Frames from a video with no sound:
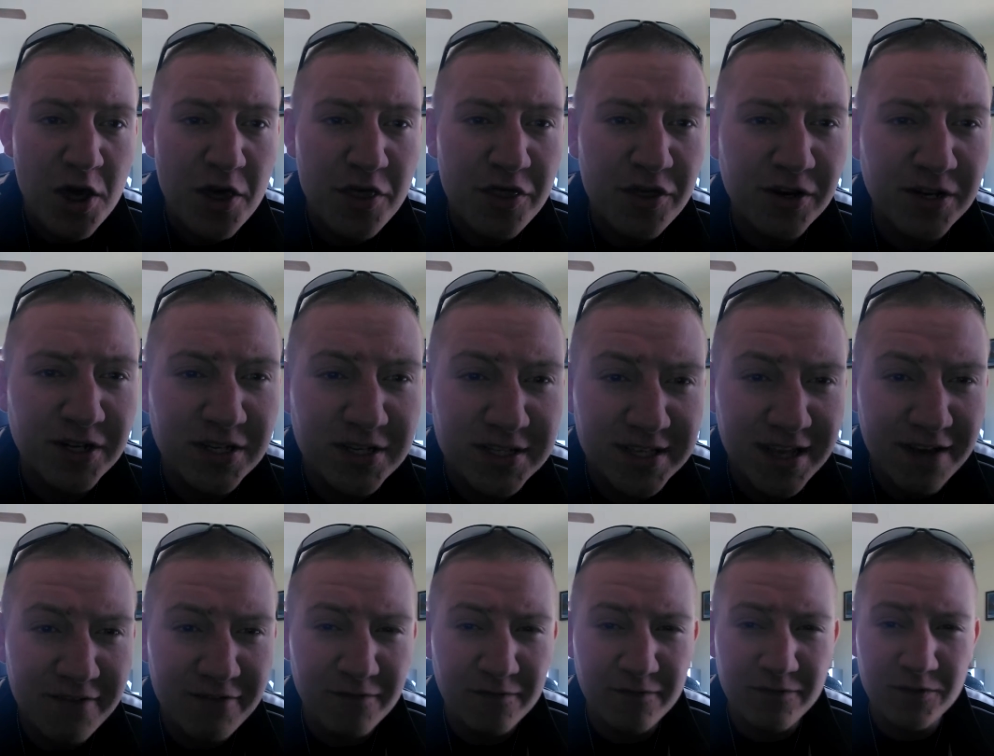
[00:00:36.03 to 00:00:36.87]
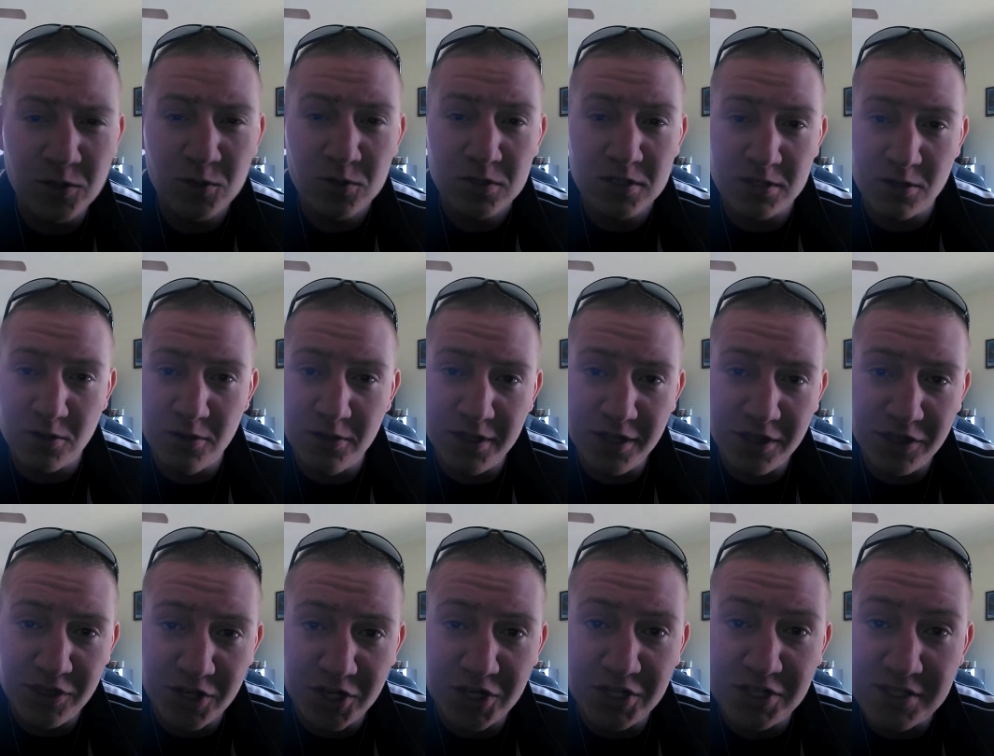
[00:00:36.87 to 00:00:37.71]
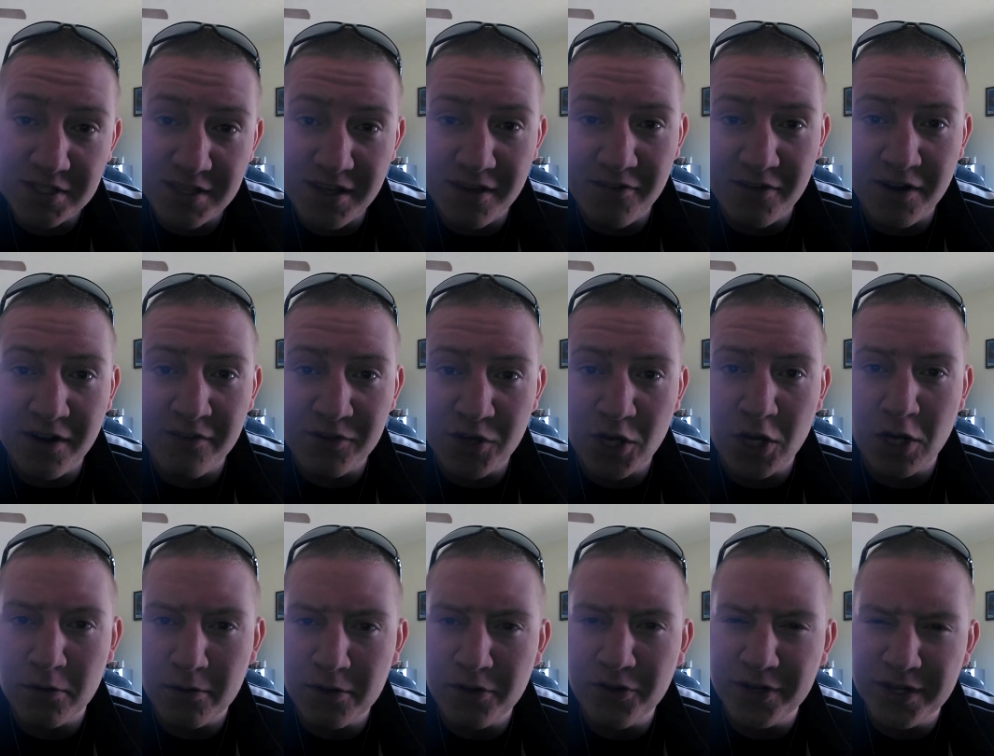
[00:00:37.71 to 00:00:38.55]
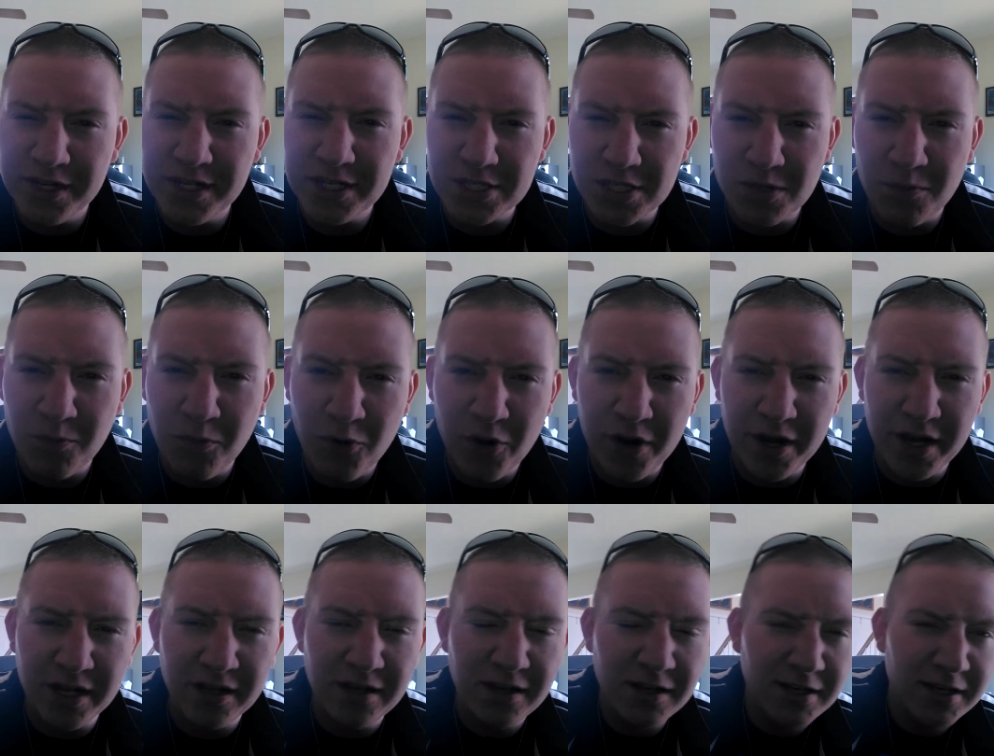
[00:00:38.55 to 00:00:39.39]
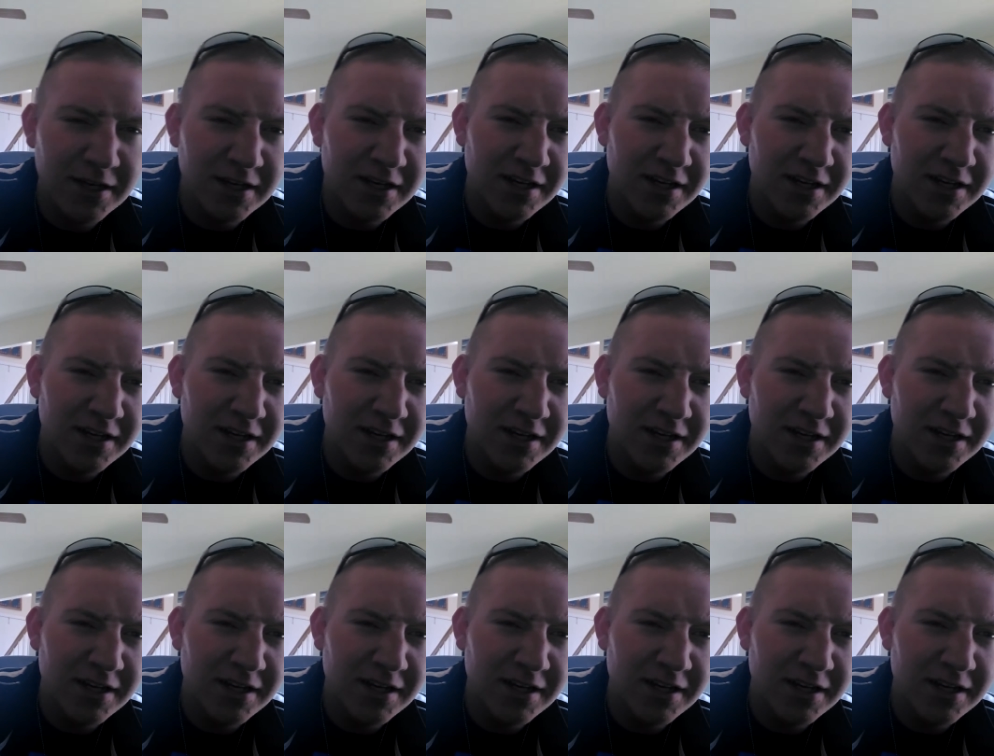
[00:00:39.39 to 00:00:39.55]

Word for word: 37 views, so only 37 of you are really disappointed.